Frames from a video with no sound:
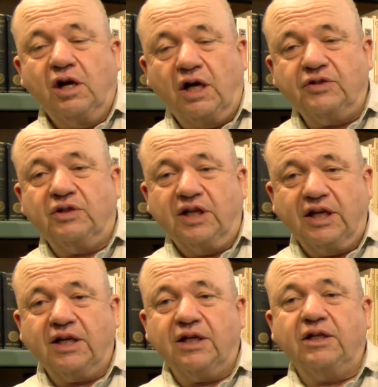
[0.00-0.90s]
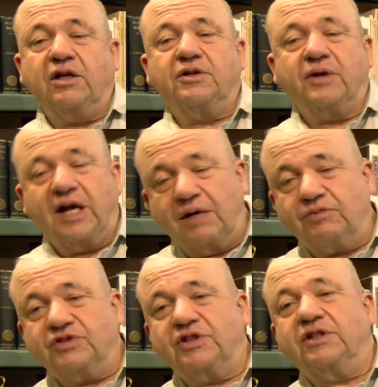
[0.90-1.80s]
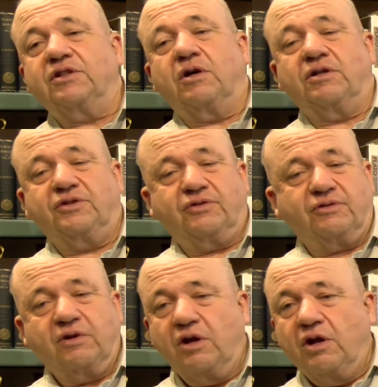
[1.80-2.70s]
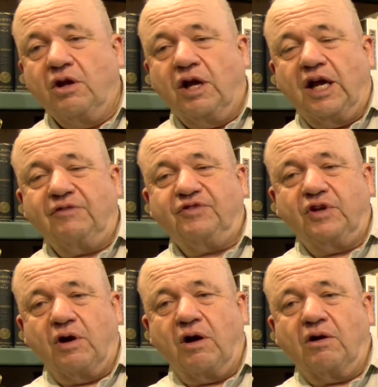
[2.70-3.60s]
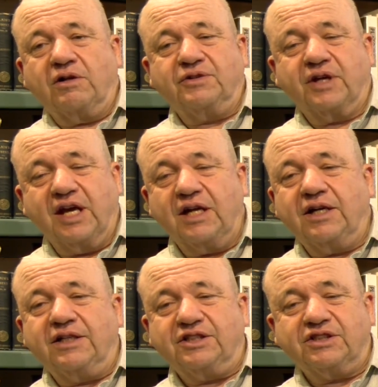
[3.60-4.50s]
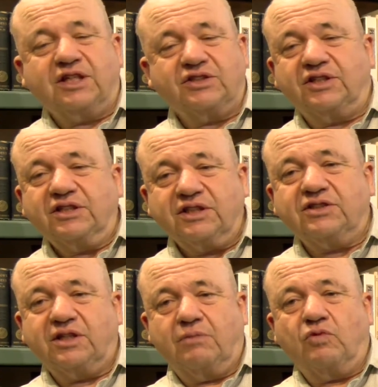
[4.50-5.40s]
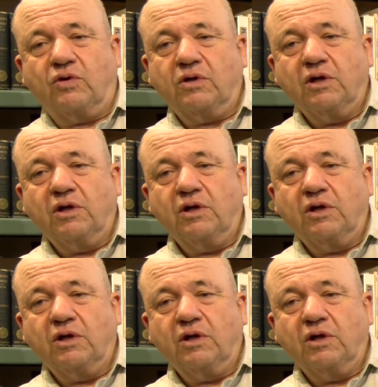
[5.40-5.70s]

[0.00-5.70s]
under Lincoln, under Hamilton, under FDR, under Kennedy, just doesn't exist anymore.